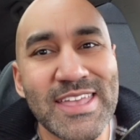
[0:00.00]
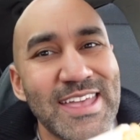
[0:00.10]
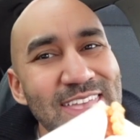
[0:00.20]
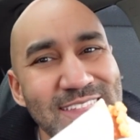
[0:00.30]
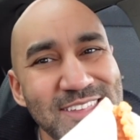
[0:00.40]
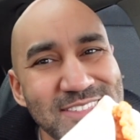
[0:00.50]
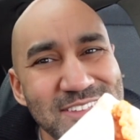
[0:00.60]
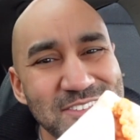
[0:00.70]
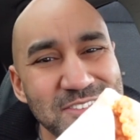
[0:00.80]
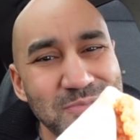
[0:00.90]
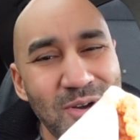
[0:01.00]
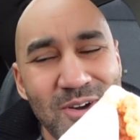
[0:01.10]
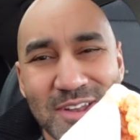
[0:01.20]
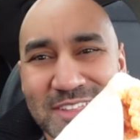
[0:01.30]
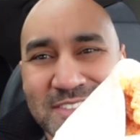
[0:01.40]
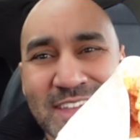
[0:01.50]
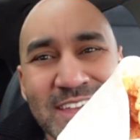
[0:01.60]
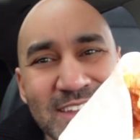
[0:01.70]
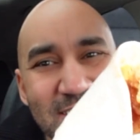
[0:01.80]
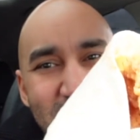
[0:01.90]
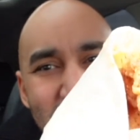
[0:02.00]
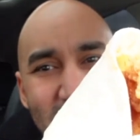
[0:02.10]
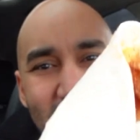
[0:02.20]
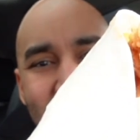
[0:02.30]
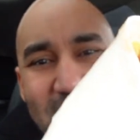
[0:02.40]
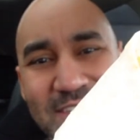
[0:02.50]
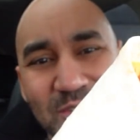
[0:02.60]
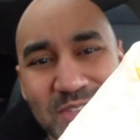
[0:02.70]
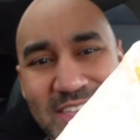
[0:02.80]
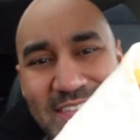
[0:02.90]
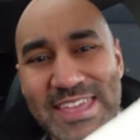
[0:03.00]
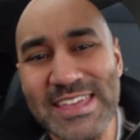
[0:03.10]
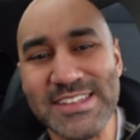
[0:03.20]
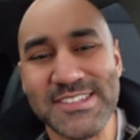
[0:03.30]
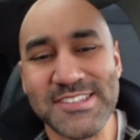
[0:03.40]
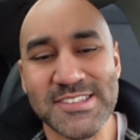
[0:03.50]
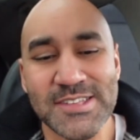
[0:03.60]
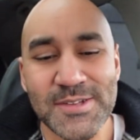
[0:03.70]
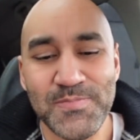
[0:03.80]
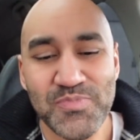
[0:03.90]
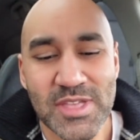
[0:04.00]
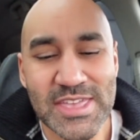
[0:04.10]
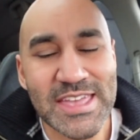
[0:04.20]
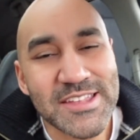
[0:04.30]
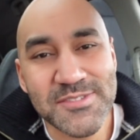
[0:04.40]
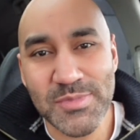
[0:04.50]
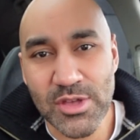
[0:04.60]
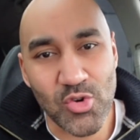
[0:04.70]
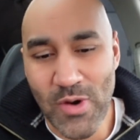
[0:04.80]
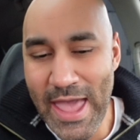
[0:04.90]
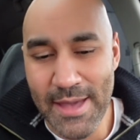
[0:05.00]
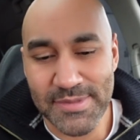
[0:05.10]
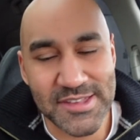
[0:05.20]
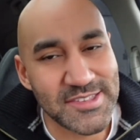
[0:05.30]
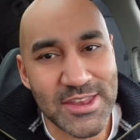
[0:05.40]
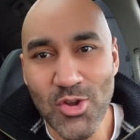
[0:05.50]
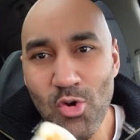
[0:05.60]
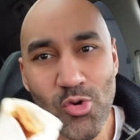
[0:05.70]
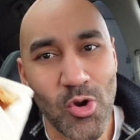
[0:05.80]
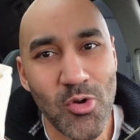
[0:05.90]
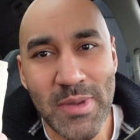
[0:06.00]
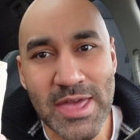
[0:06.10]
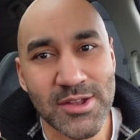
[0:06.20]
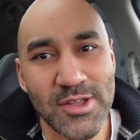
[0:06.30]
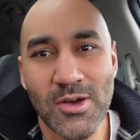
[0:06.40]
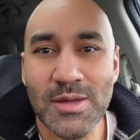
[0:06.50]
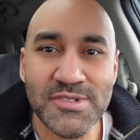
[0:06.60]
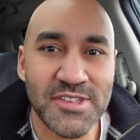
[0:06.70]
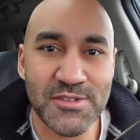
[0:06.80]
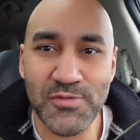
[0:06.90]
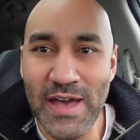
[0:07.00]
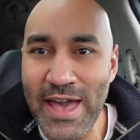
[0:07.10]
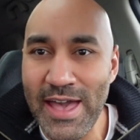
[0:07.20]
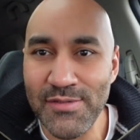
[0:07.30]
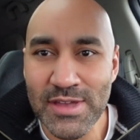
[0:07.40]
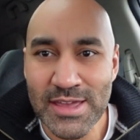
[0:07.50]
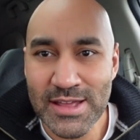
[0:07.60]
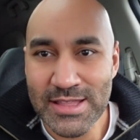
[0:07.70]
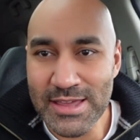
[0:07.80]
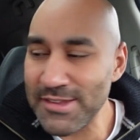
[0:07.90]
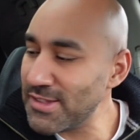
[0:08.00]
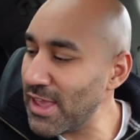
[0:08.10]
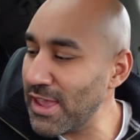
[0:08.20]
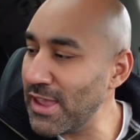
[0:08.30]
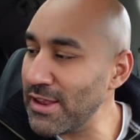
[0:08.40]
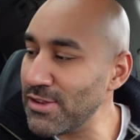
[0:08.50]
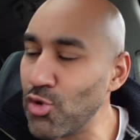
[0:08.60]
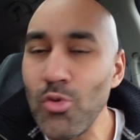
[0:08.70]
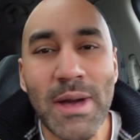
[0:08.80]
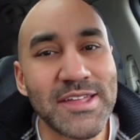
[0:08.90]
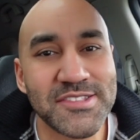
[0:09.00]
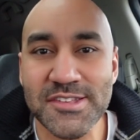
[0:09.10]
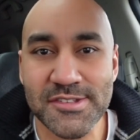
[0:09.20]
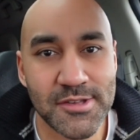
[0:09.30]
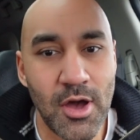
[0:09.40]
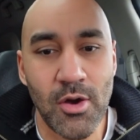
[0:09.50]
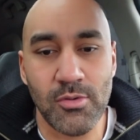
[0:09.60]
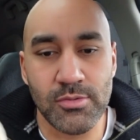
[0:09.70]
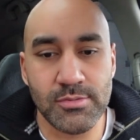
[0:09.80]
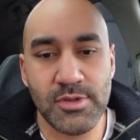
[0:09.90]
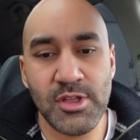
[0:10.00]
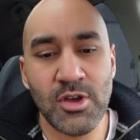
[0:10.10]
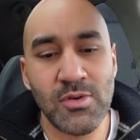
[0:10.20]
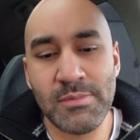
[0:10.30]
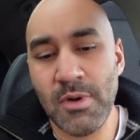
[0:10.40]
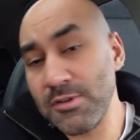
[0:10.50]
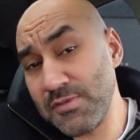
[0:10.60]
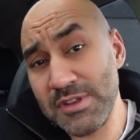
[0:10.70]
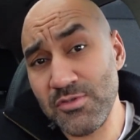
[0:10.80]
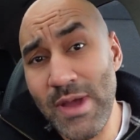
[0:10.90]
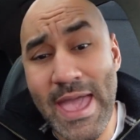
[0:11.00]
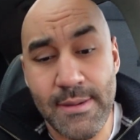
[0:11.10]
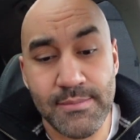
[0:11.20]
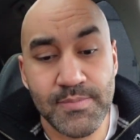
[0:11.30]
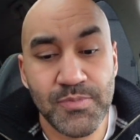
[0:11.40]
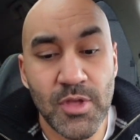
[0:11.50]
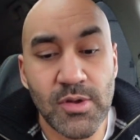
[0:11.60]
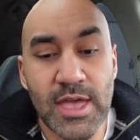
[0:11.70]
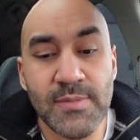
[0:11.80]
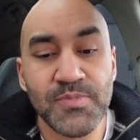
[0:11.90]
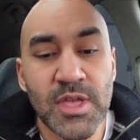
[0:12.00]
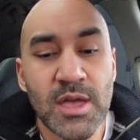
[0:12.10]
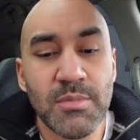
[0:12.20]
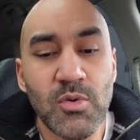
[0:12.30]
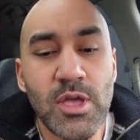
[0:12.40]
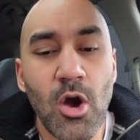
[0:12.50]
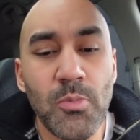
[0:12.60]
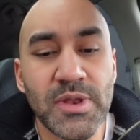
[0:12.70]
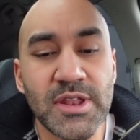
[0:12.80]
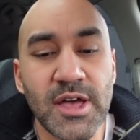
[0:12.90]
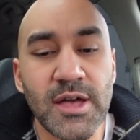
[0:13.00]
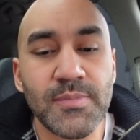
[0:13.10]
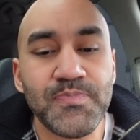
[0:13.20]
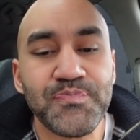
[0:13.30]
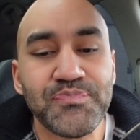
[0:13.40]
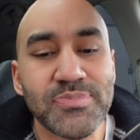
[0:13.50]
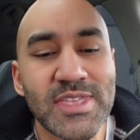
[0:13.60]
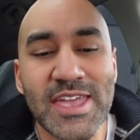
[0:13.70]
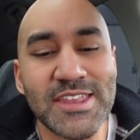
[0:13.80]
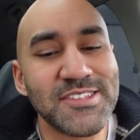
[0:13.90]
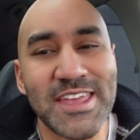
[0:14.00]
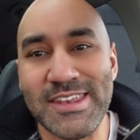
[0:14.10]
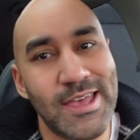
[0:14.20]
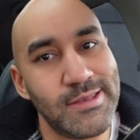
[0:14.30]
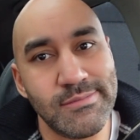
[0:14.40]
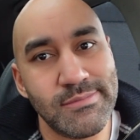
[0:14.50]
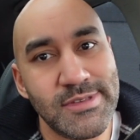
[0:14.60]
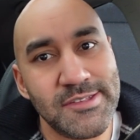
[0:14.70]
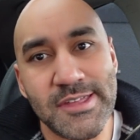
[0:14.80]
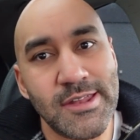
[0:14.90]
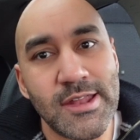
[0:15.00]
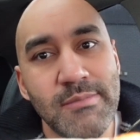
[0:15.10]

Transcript: Again, these things are small. This this is like a little kid's kids meal wrap. This ain't no grown man adult. I'm 6'5". Look at this thing. Two bites, this is gone. You know, and most of it is wrap. Okay, but we open it up. Yeah, this ain't nothing. This ain't nothing.